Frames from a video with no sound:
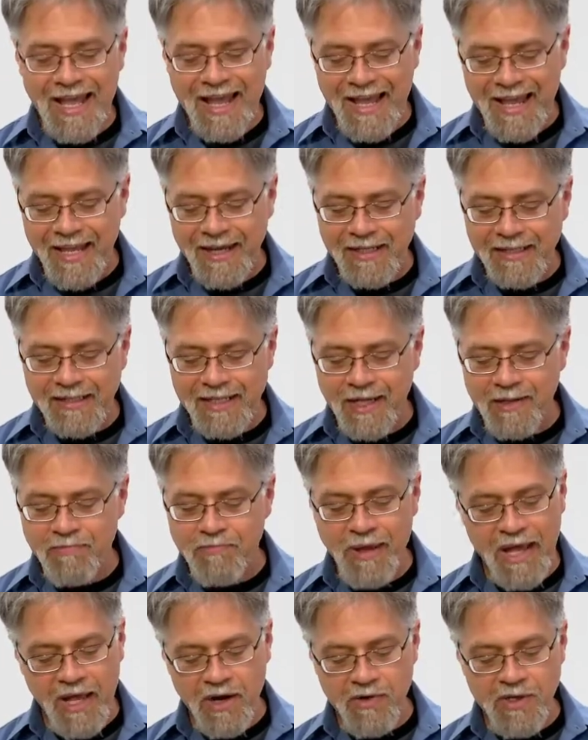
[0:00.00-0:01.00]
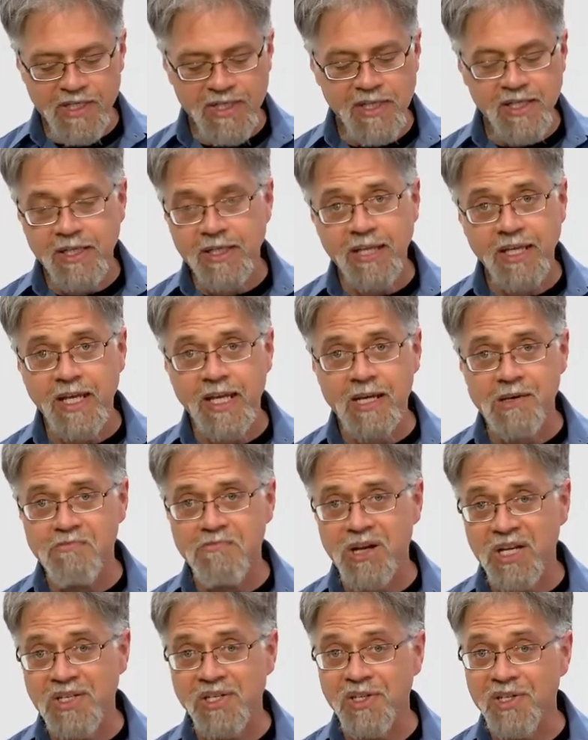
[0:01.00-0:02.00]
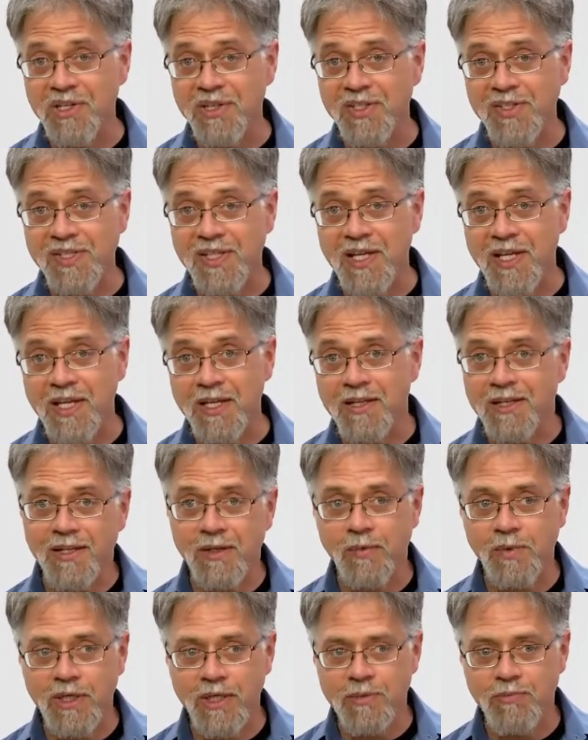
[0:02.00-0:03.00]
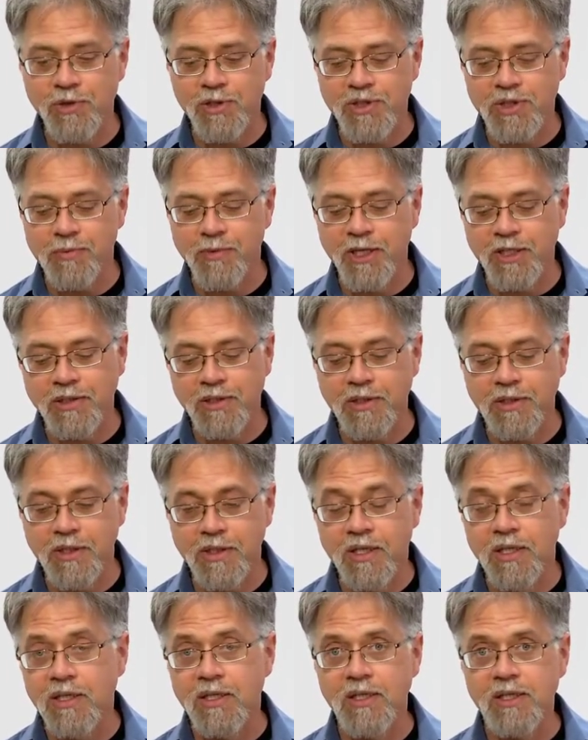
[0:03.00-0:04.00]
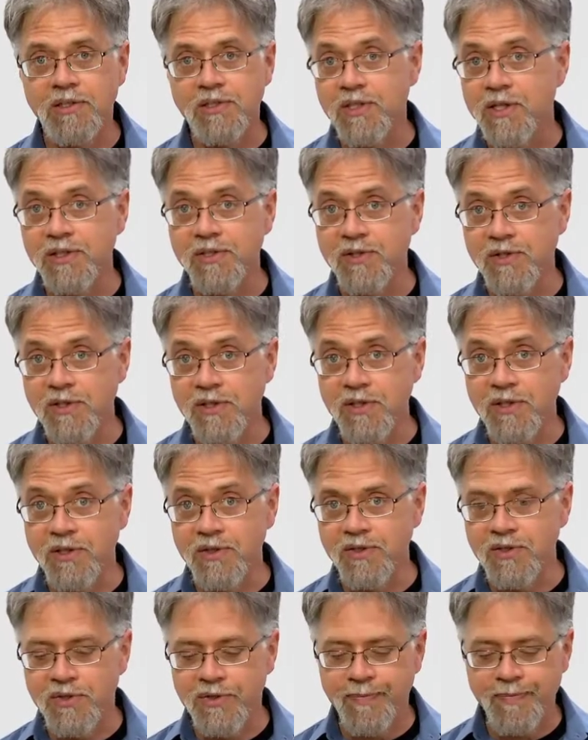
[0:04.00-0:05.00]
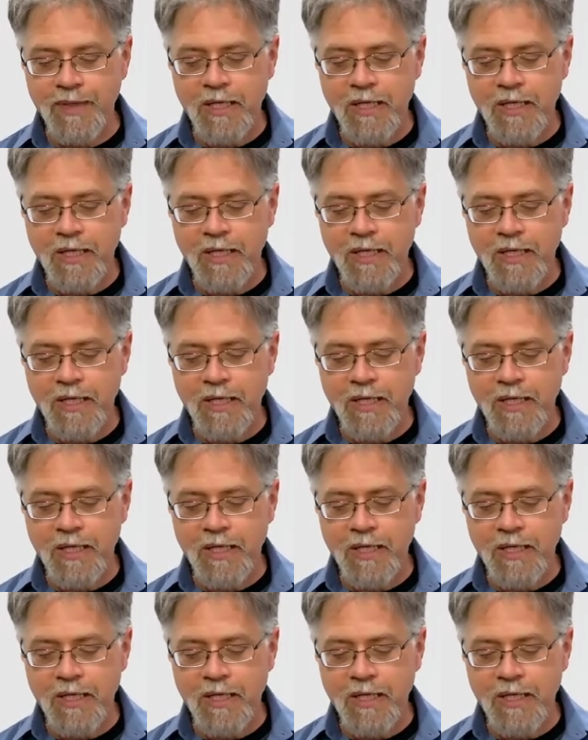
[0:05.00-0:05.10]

and it's got batteries in it and a button on the side, and when I push the button, it does this.